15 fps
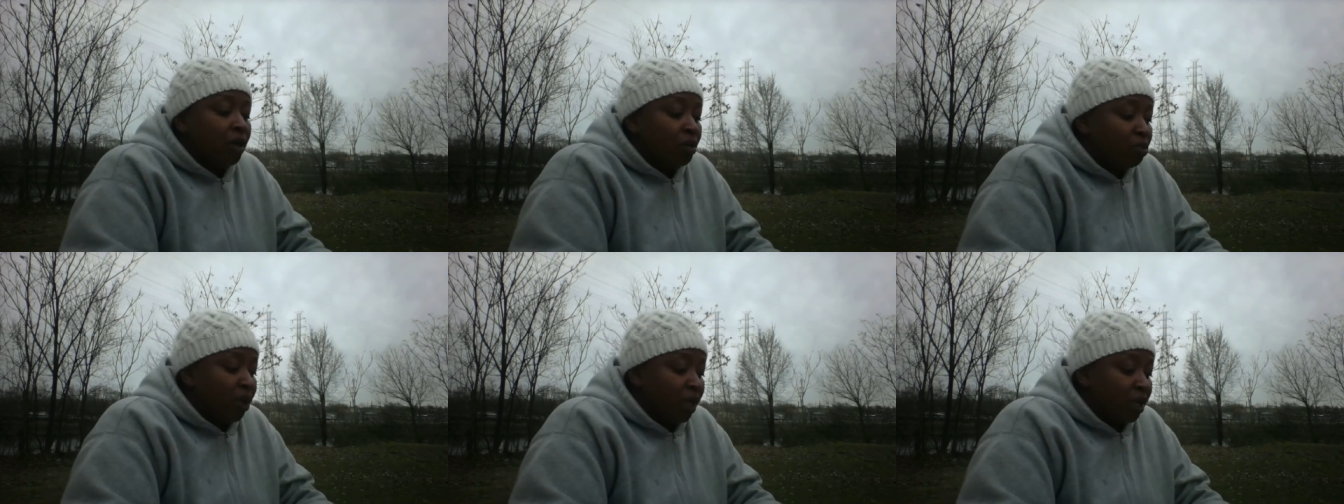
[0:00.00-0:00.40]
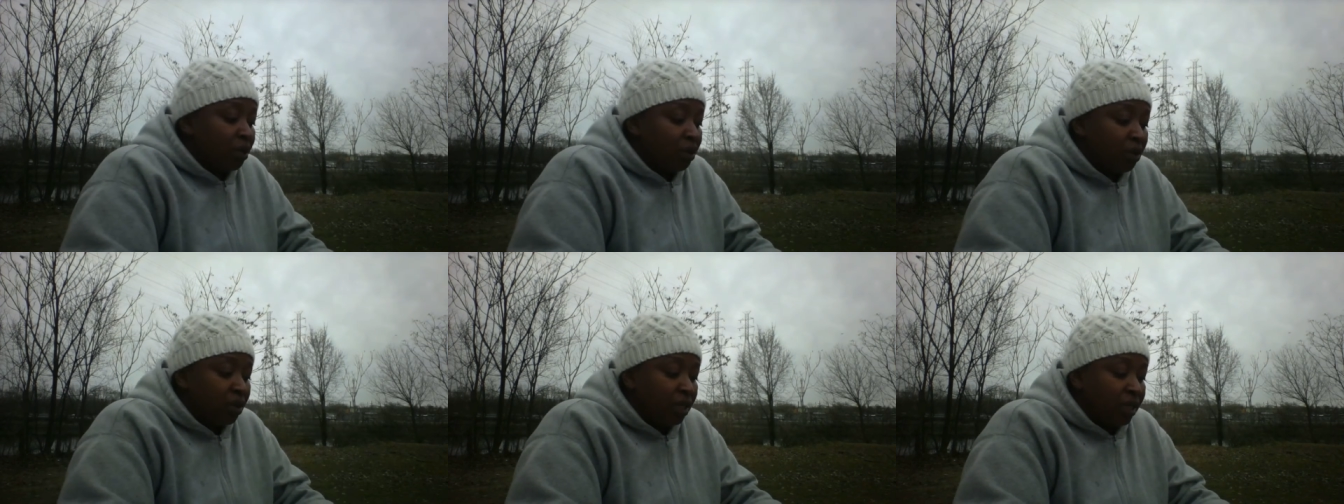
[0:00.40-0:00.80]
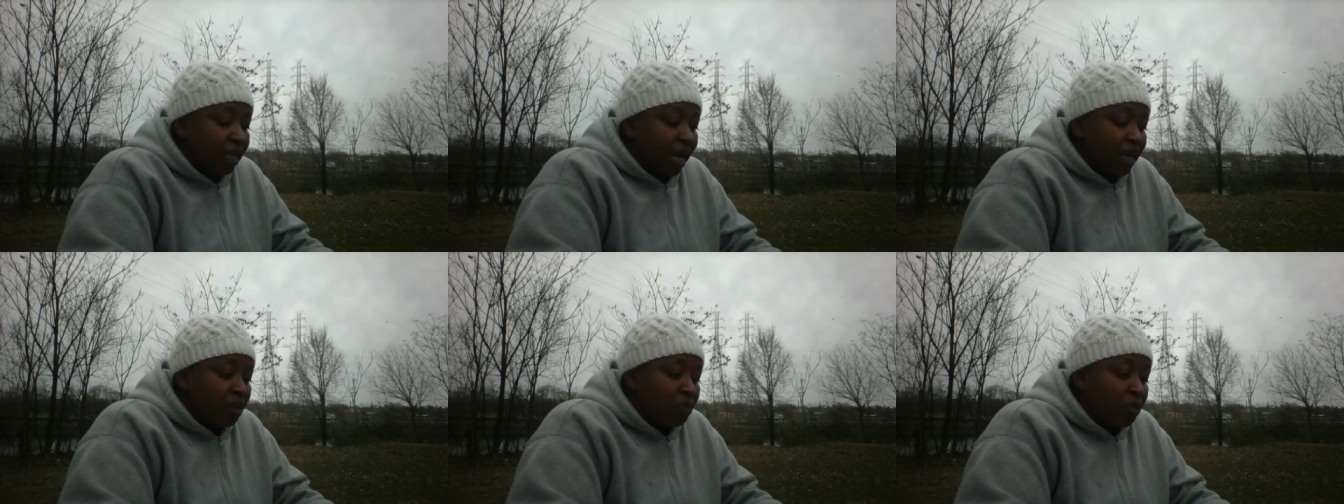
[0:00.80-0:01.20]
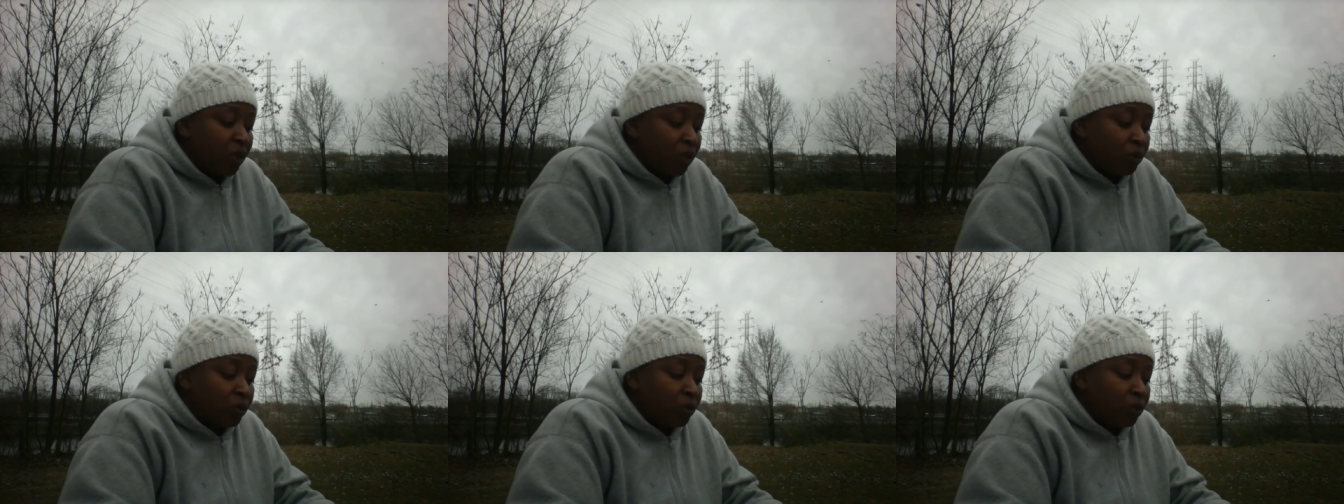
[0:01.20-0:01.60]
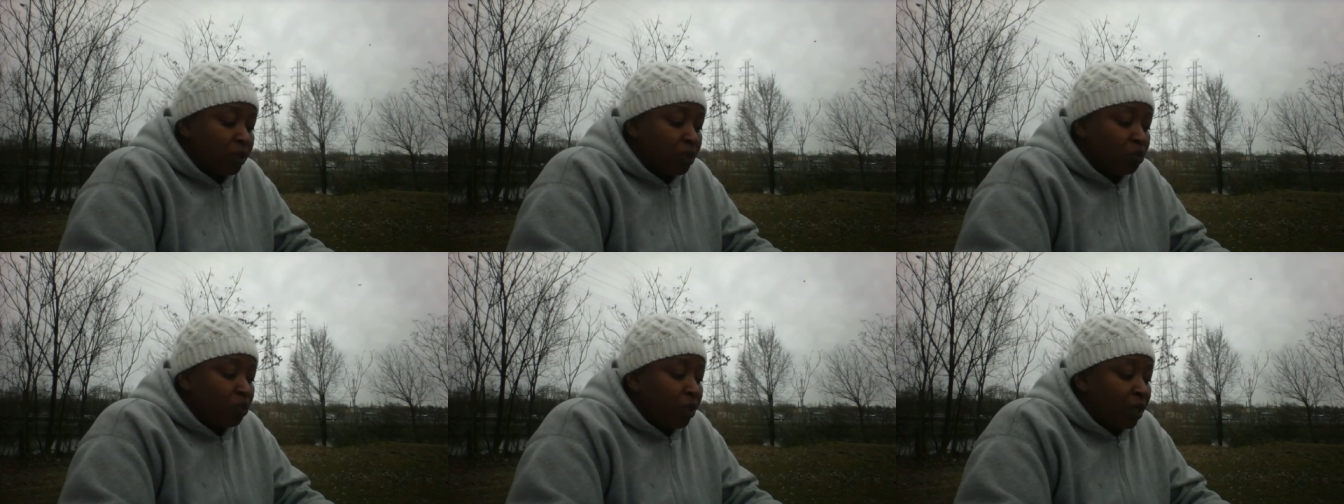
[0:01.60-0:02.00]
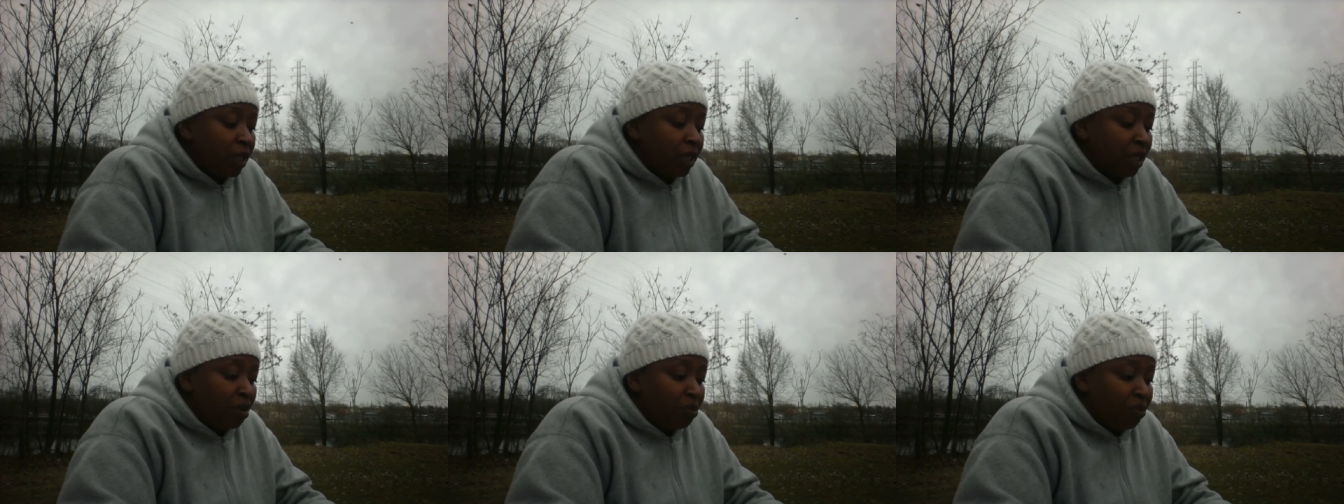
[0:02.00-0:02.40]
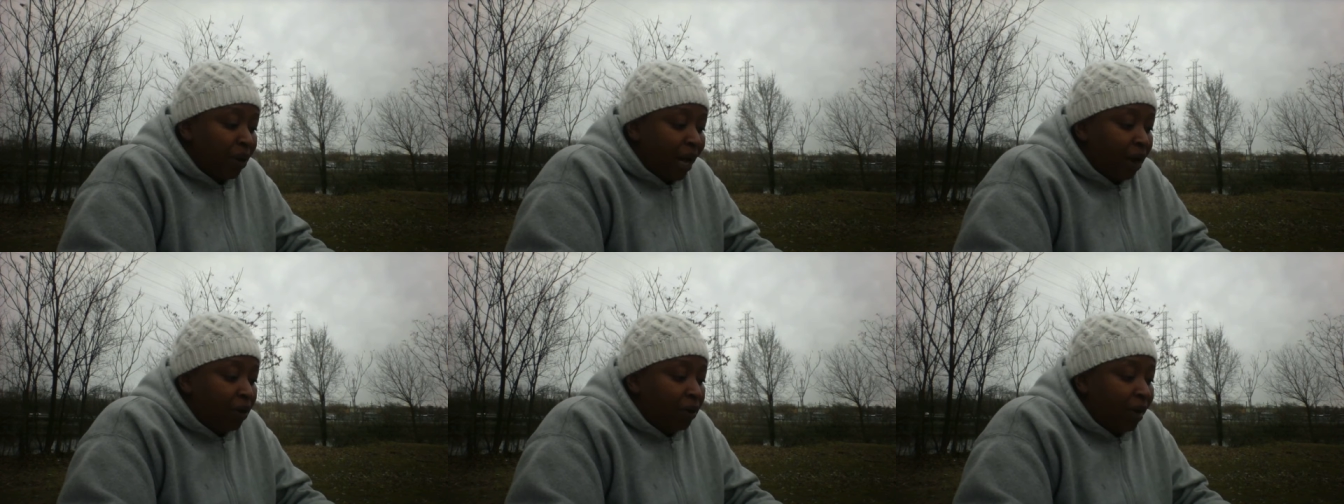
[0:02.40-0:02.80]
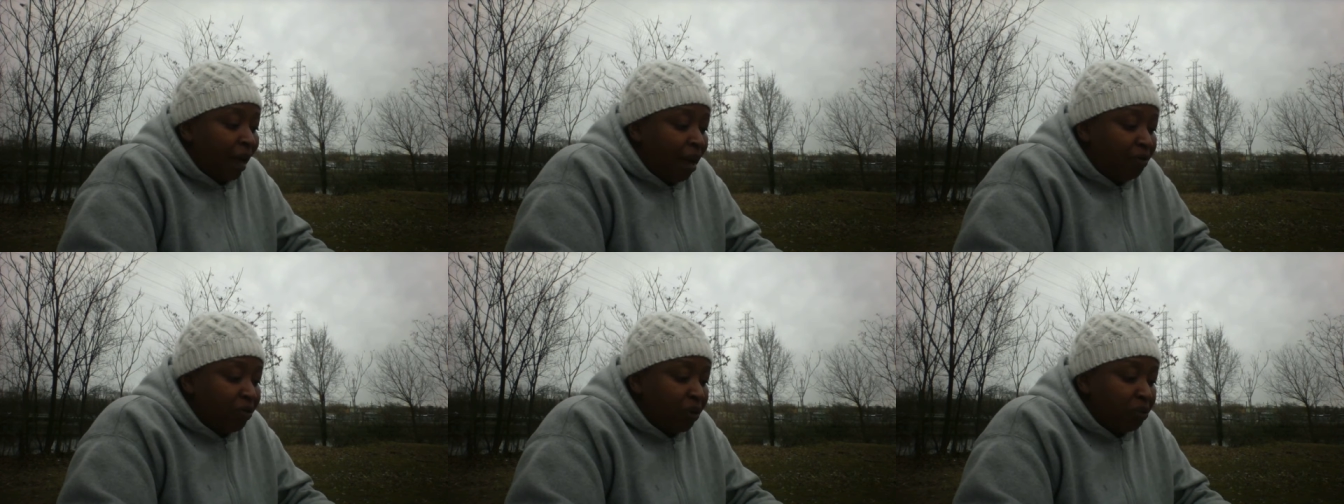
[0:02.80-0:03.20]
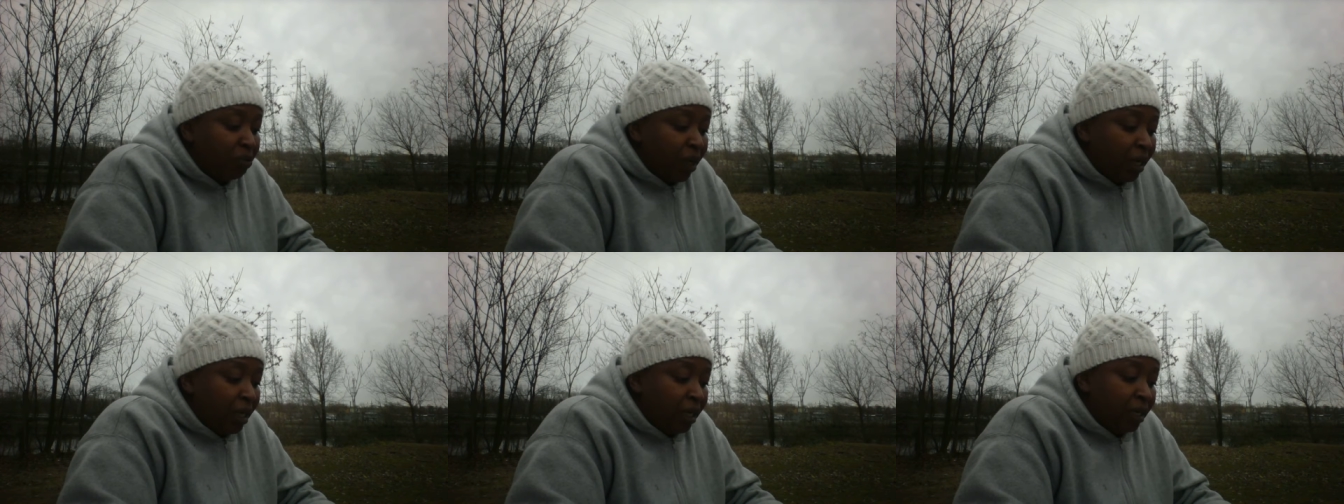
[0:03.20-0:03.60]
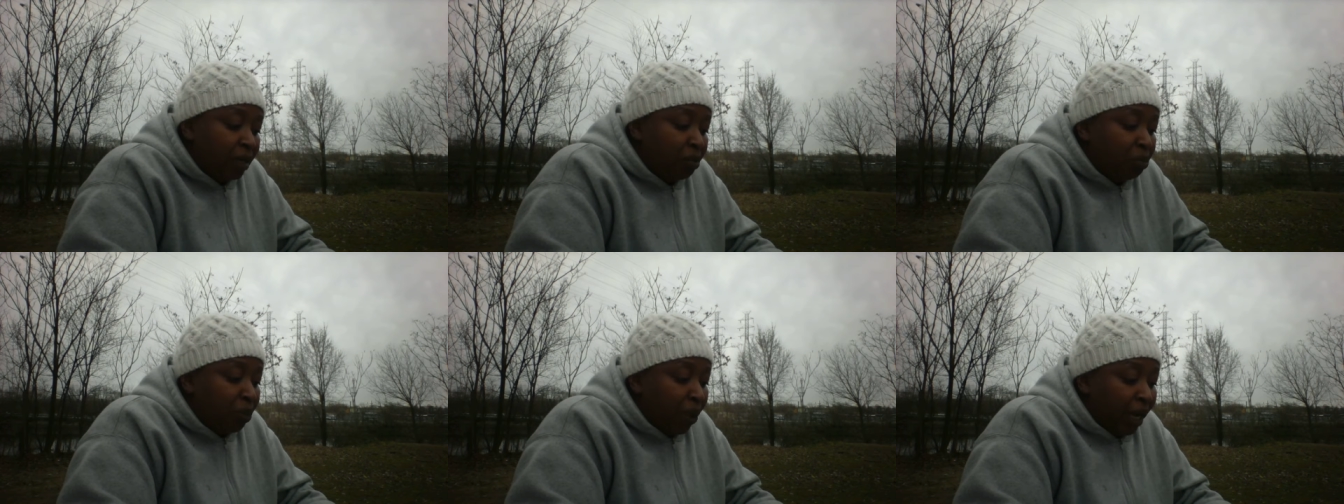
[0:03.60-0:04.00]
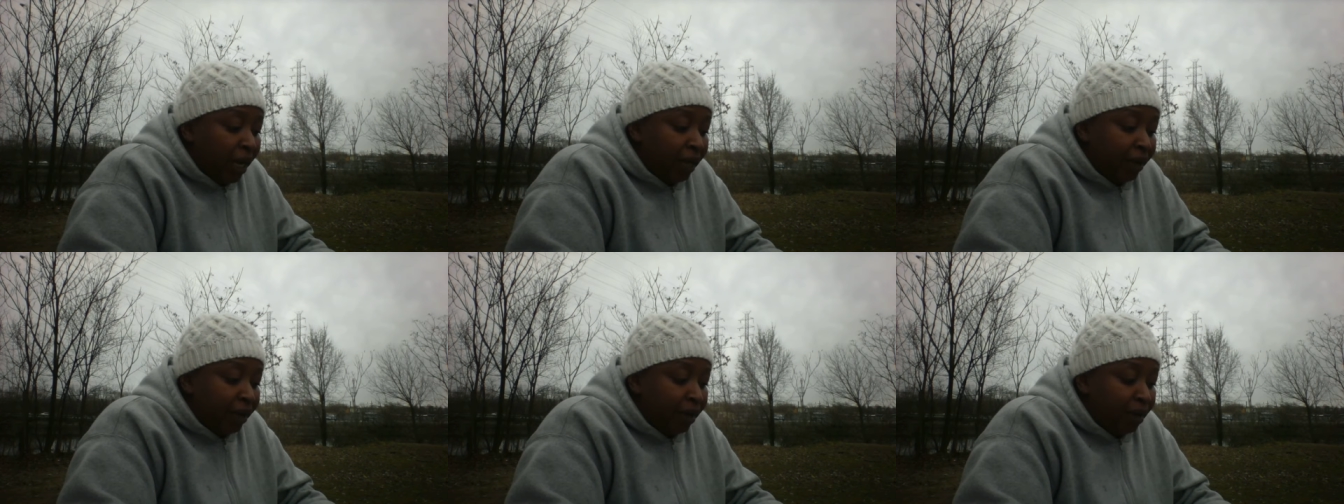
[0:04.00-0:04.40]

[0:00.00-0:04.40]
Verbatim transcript: But the Nine of Pentacles is really about having money in the bank,